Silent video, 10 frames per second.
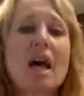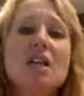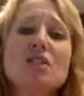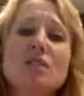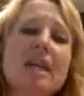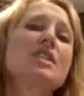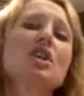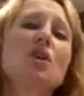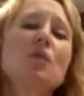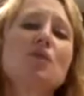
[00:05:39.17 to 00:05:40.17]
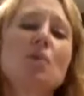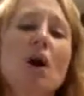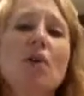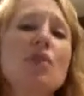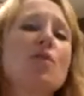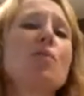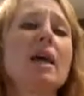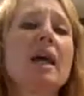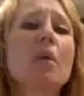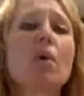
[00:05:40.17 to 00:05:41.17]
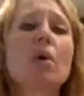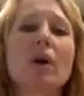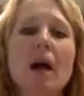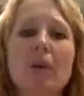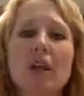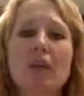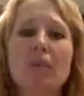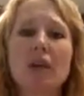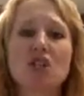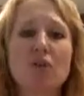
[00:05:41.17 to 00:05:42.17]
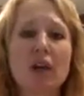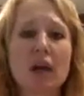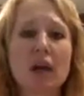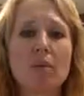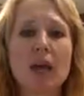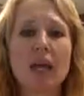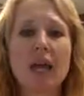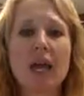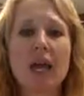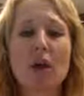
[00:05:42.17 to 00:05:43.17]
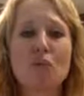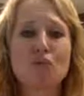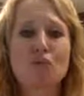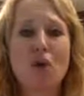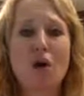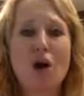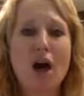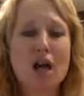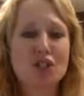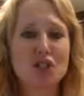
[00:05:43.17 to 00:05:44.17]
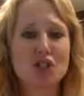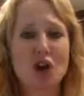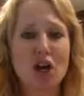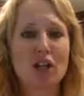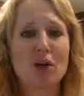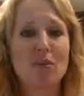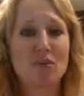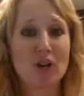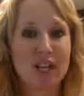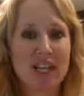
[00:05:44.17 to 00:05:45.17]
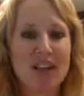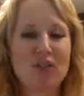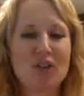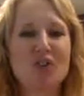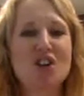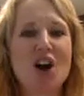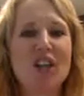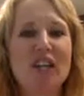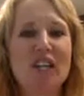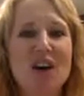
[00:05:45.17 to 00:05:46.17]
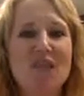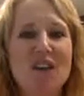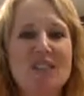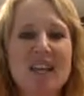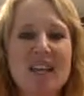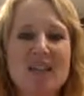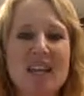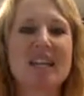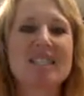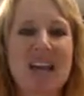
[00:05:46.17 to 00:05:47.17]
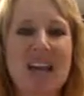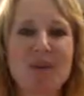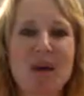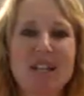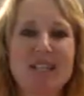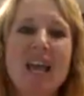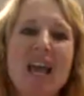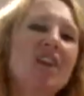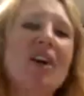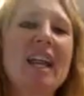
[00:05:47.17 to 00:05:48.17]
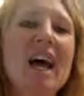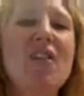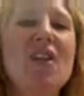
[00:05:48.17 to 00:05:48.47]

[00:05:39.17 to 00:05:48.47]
So stay tuned for part 3, where I'm going to be showing you how to make a raw chocolate pudding for you chocolate lovers in the next segment. In great health,